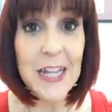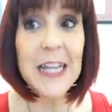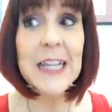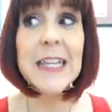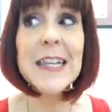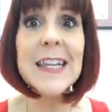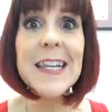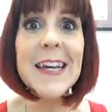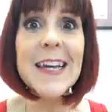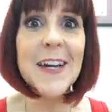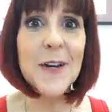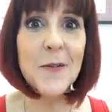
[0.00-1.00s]

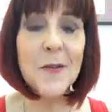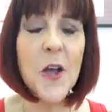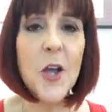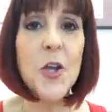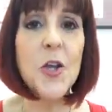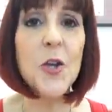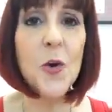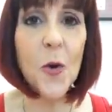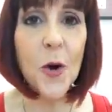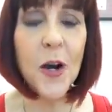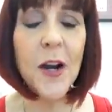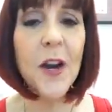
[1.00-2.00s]
live
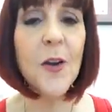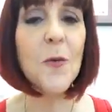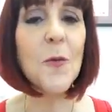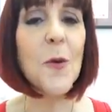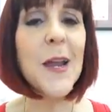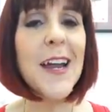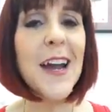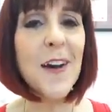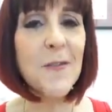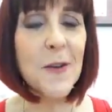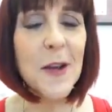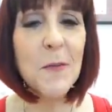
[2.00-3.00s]
your
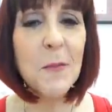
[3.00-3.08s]
recovery,